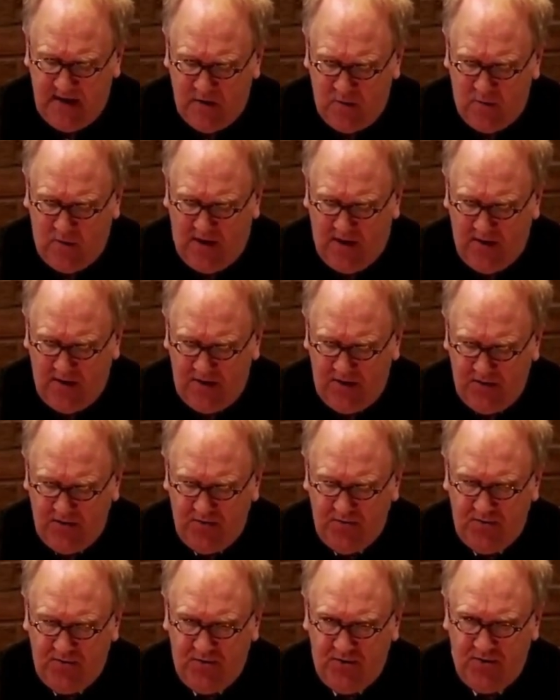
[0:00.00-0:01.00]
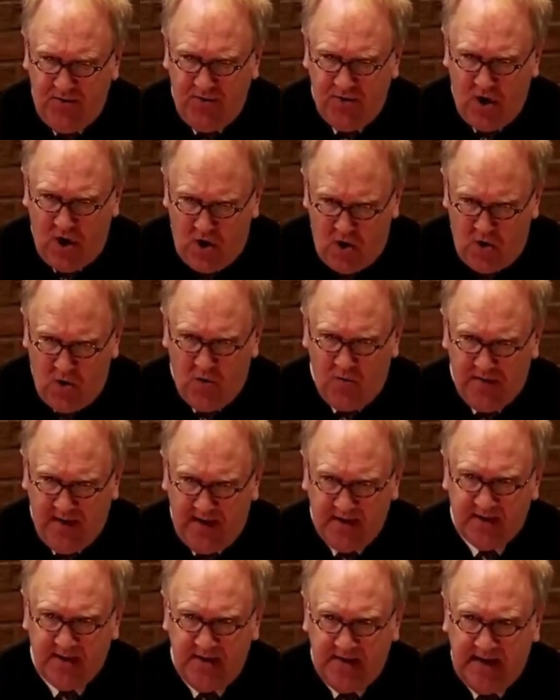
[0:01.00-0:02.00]
where you know
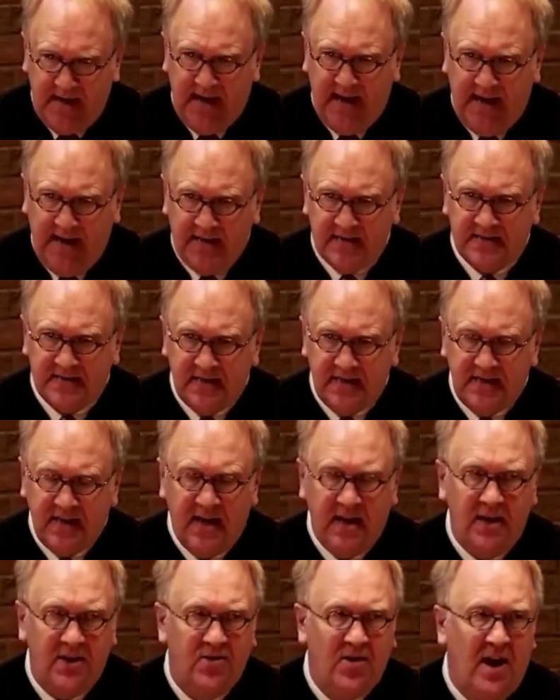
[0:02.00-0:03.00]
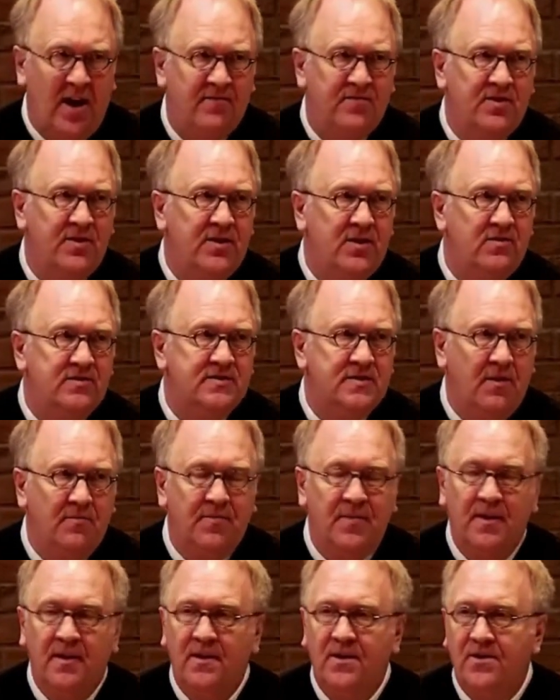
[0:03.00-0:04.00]
that today is the day you have to do
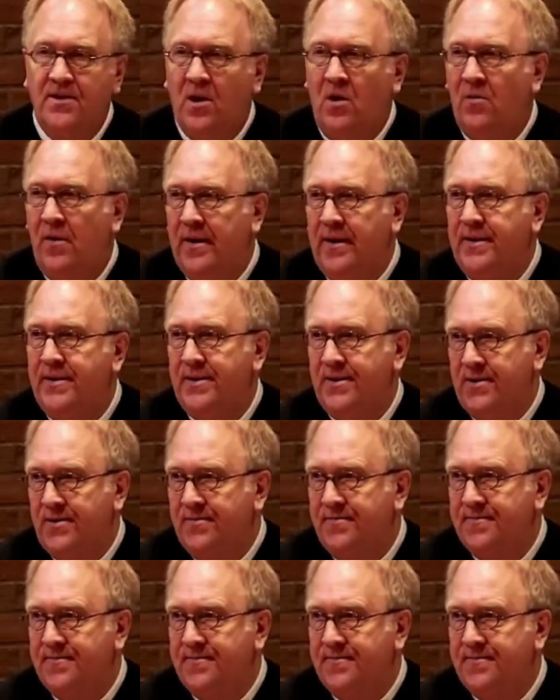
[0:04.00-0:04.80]
something you don't want to do.